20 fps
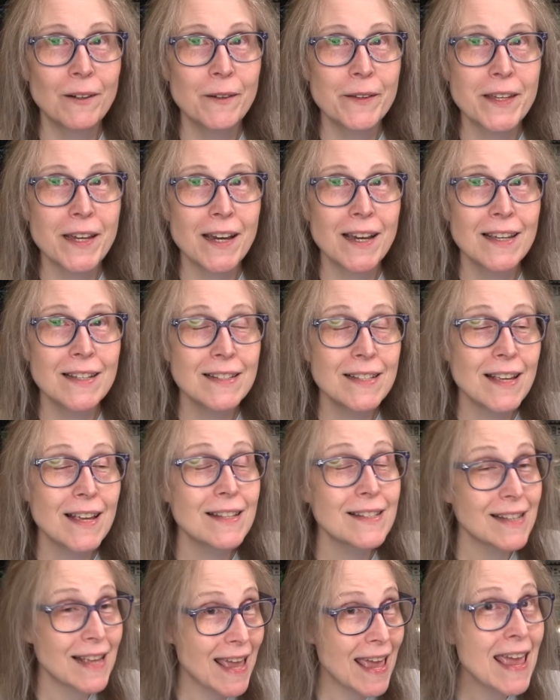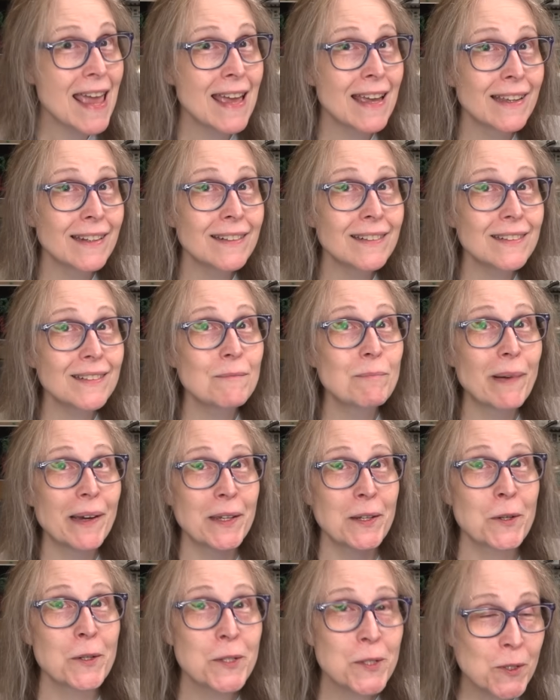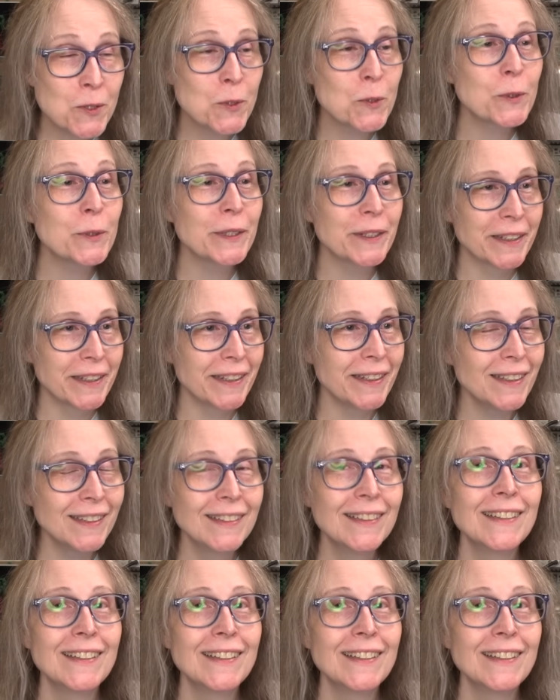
on the I S S and by yours truly